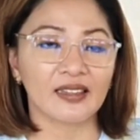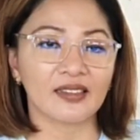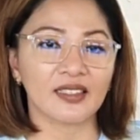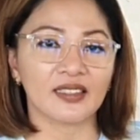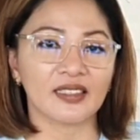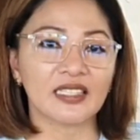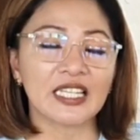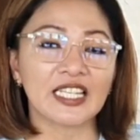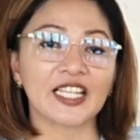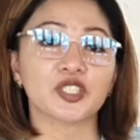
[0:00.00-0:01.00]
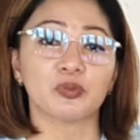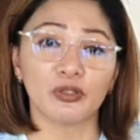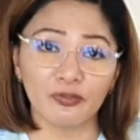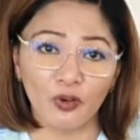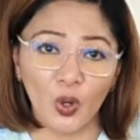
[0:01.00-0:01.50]
and let's
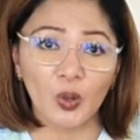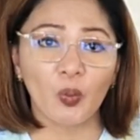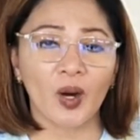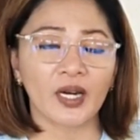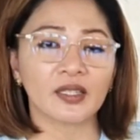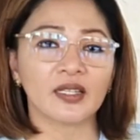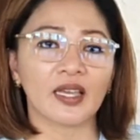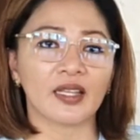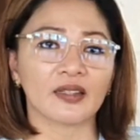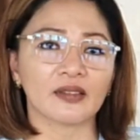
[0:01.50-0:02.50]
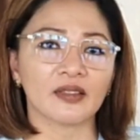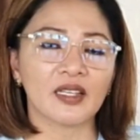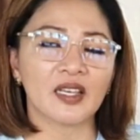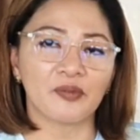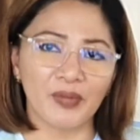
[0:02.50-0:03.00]
move forward and
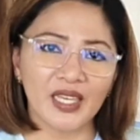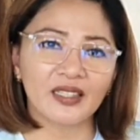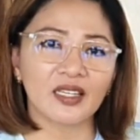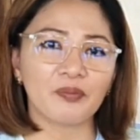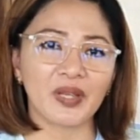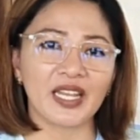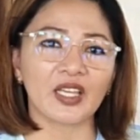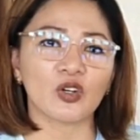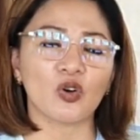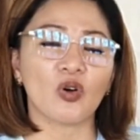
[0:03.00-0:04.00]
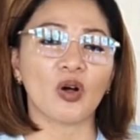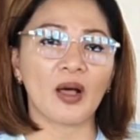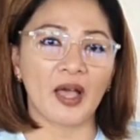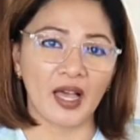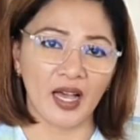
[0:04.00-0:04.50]
make a Beneco
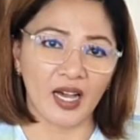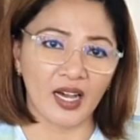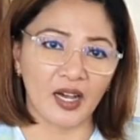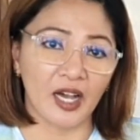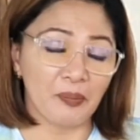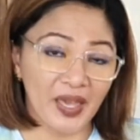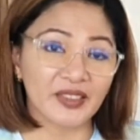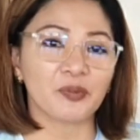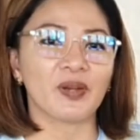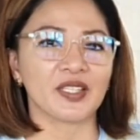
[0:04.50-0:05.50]
a better